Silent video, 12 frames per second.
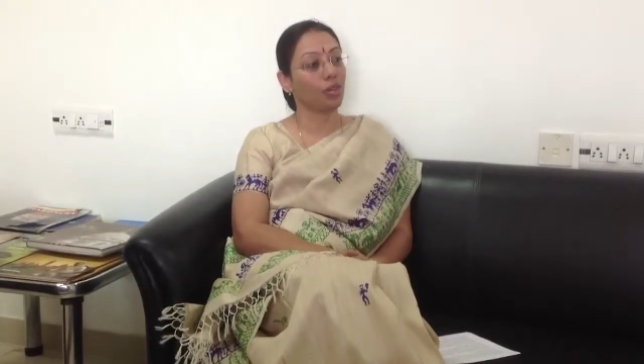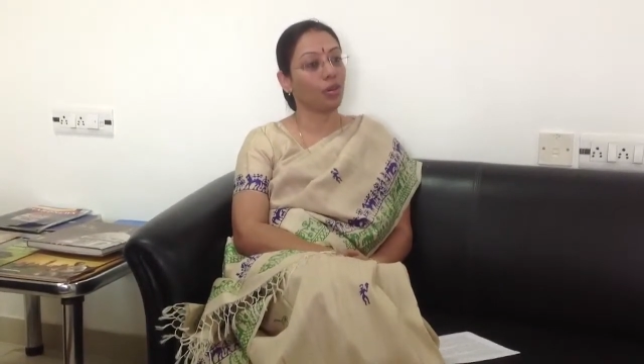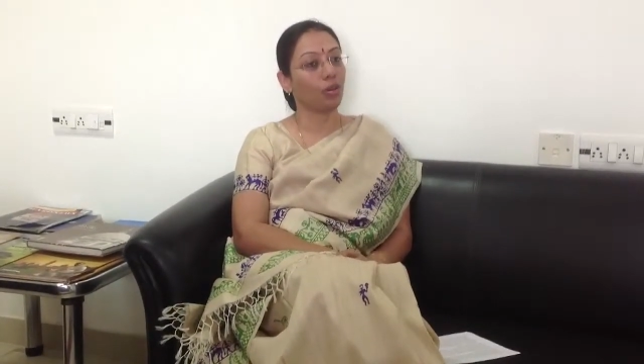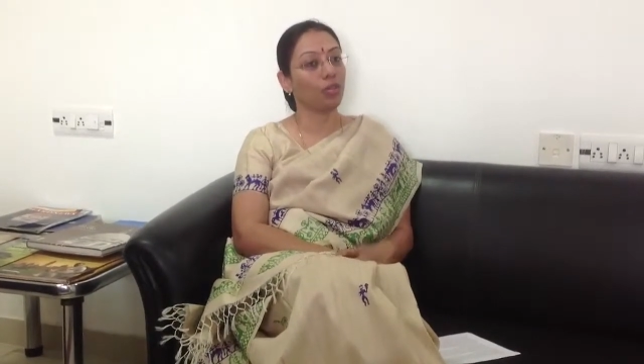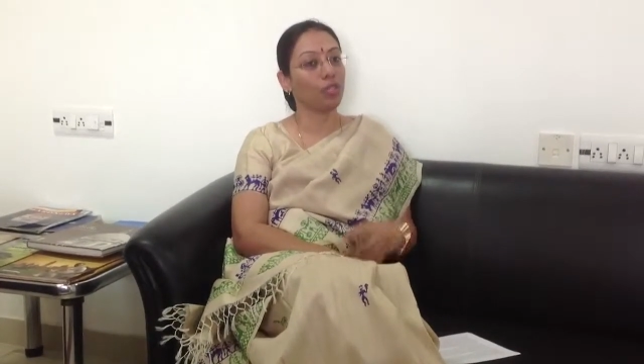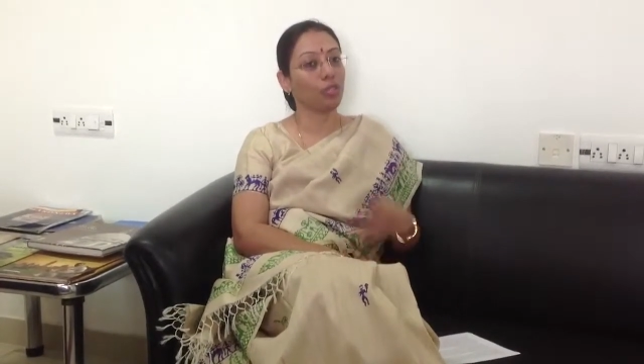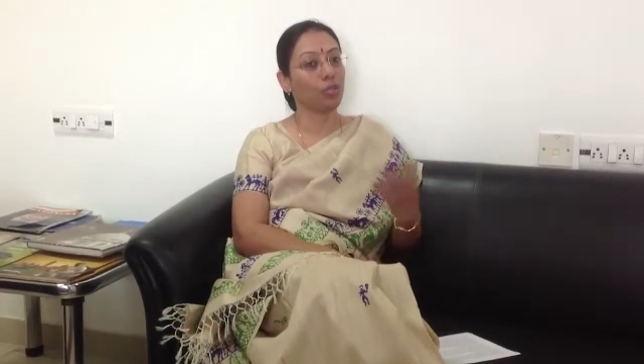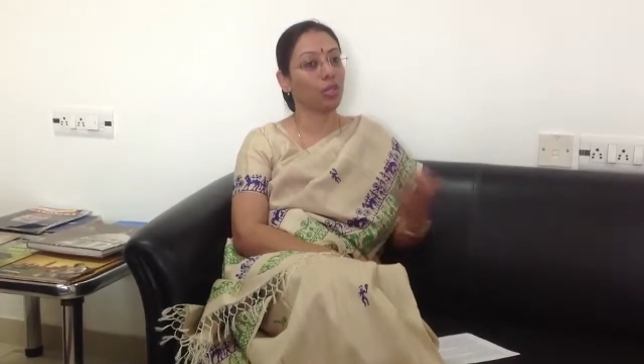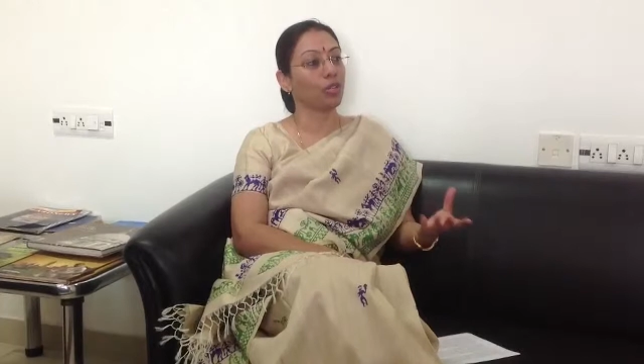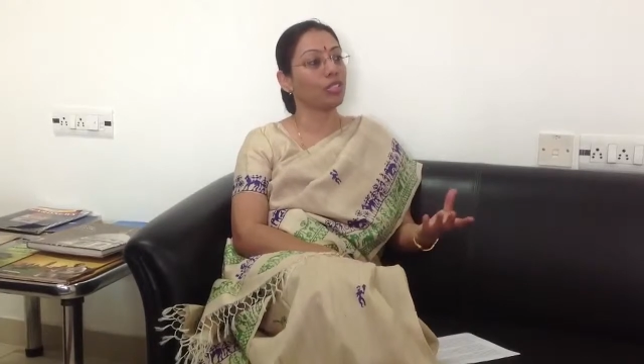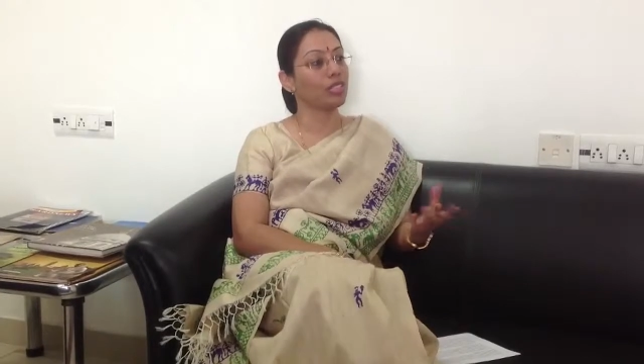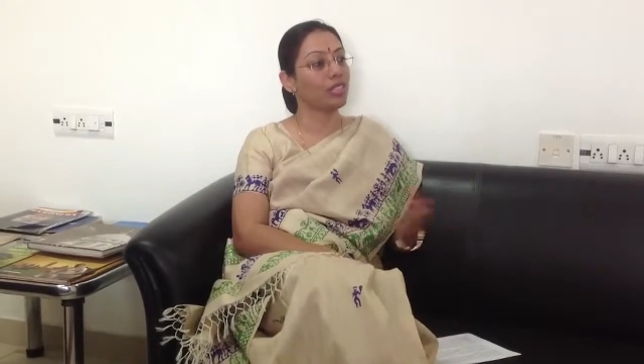also
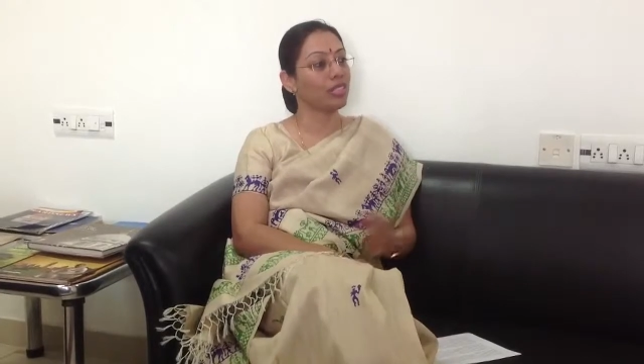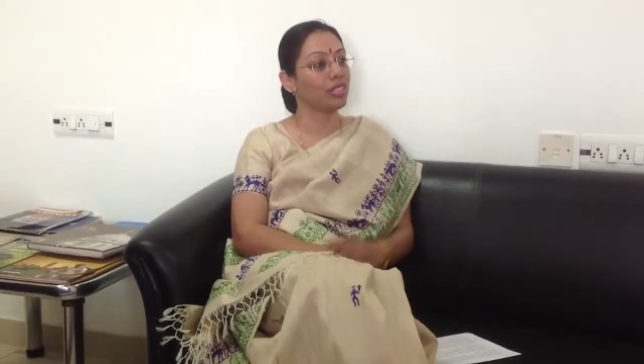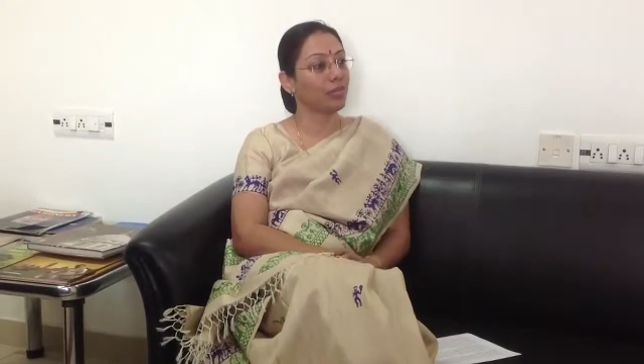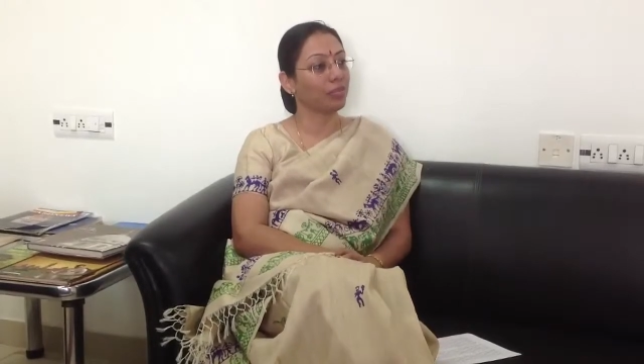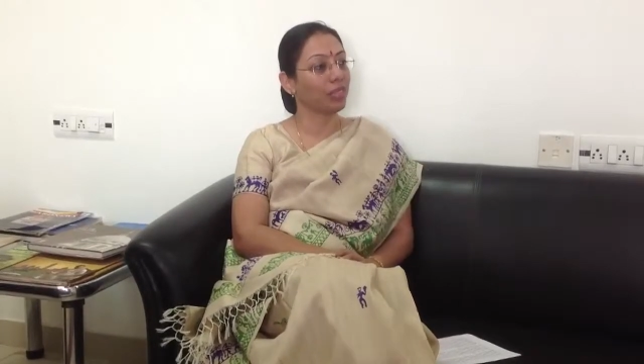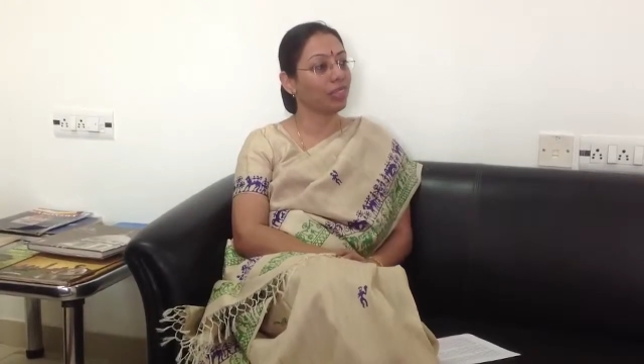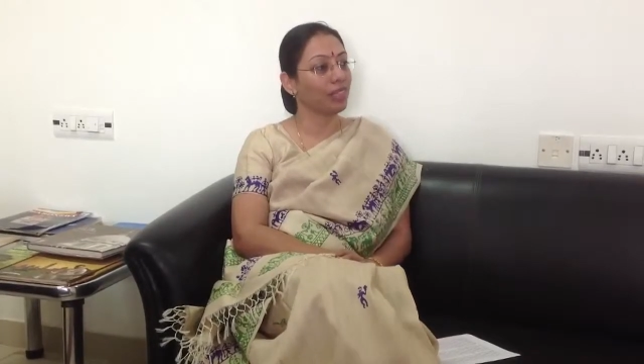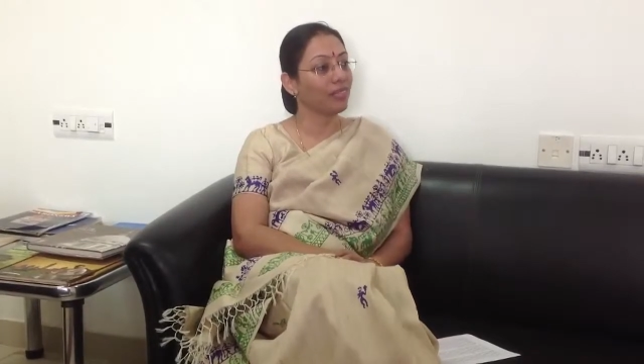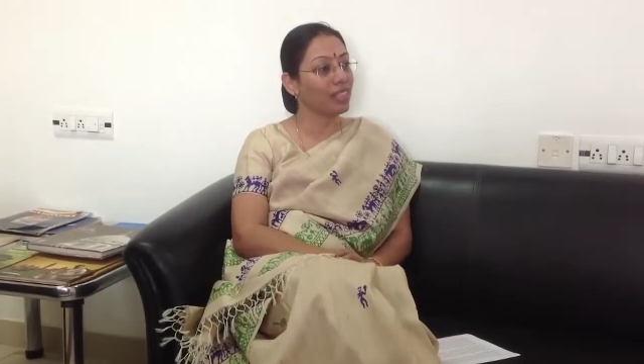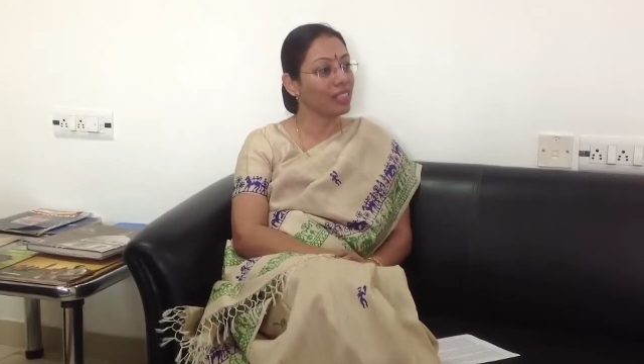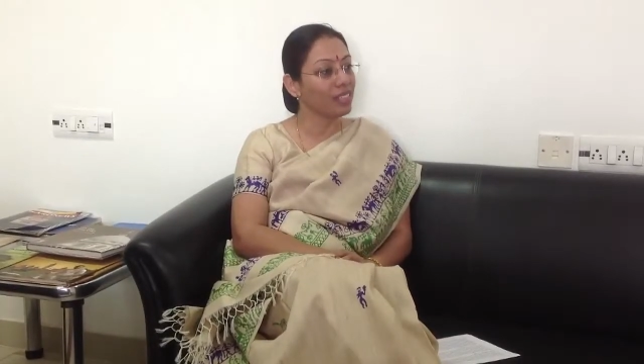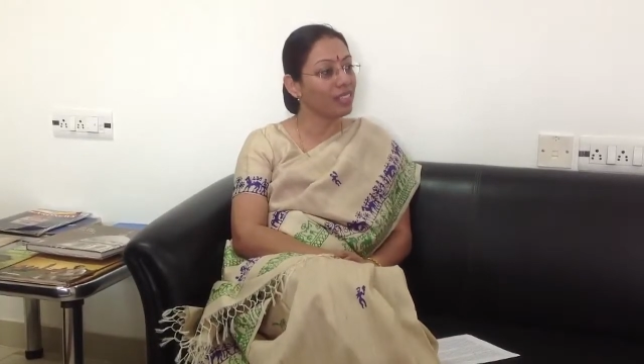because this is something that
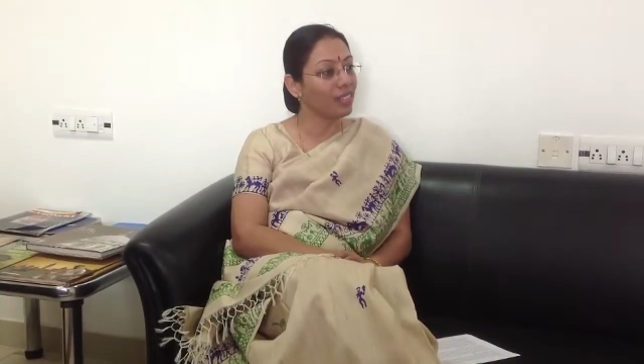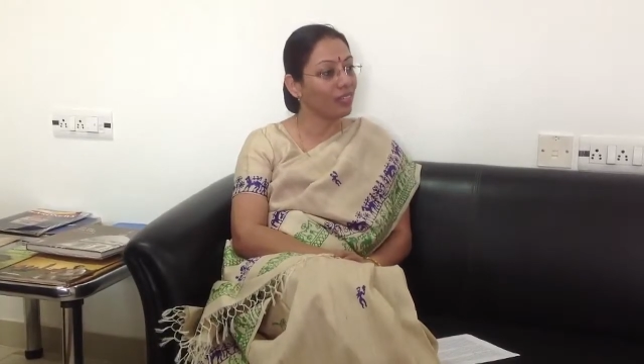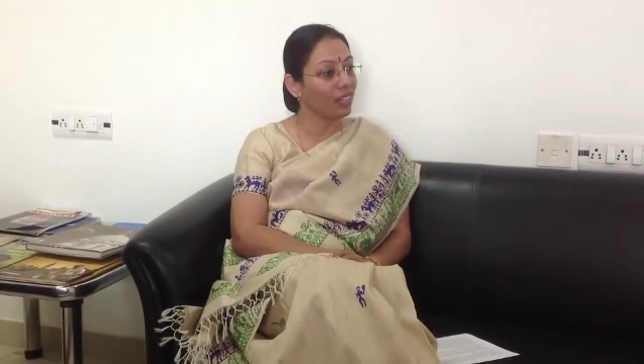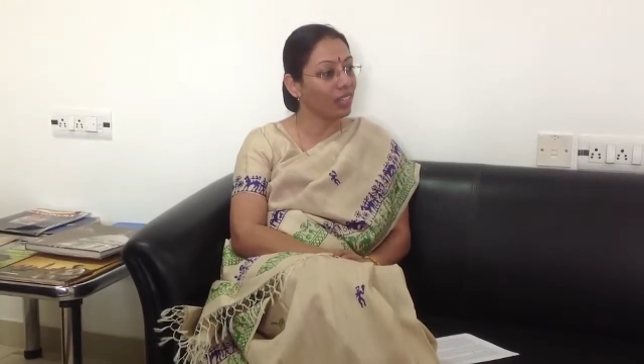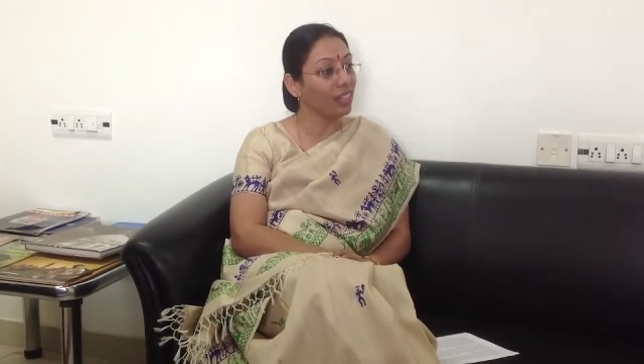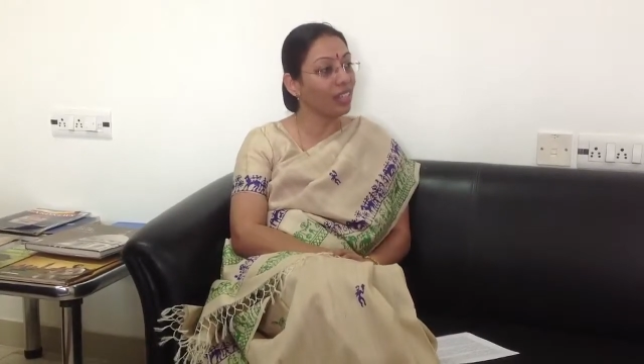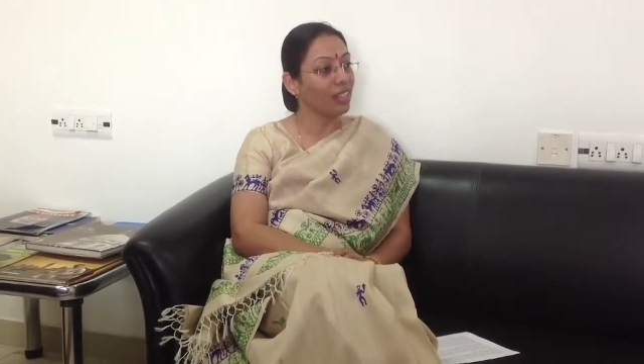faces every